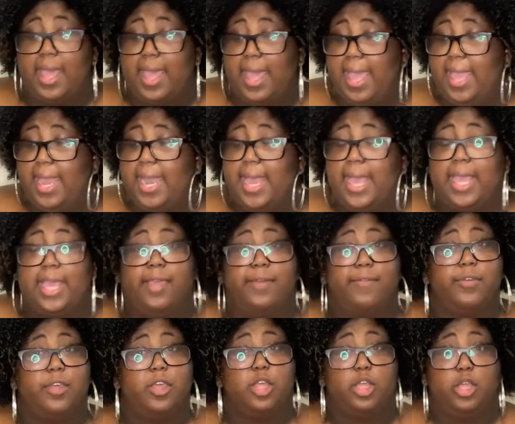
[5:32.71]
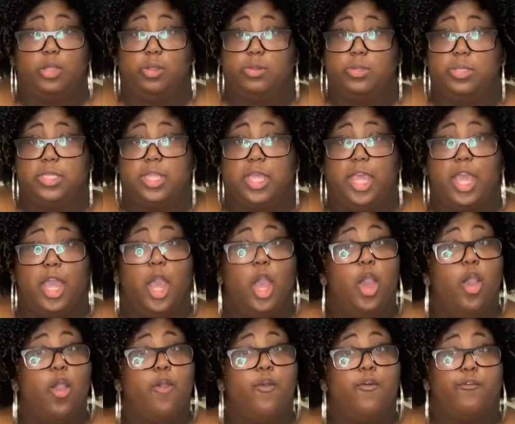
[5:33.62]
and I even use it
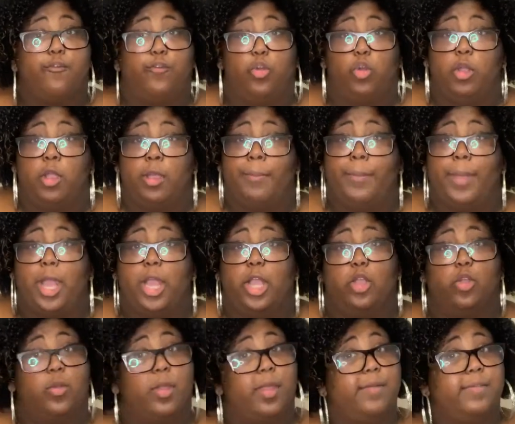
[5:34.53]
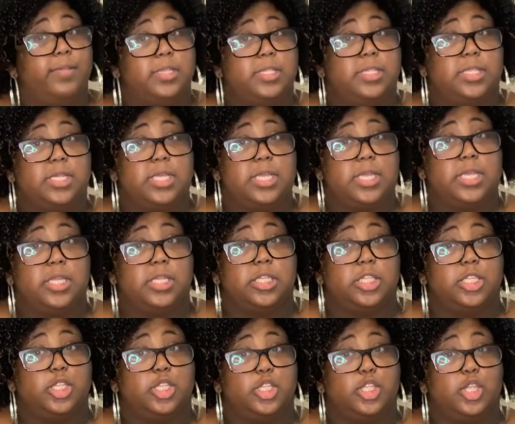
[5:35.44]
for my
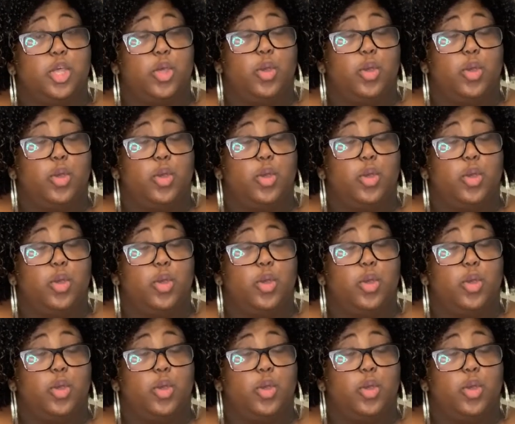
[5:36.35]
crevices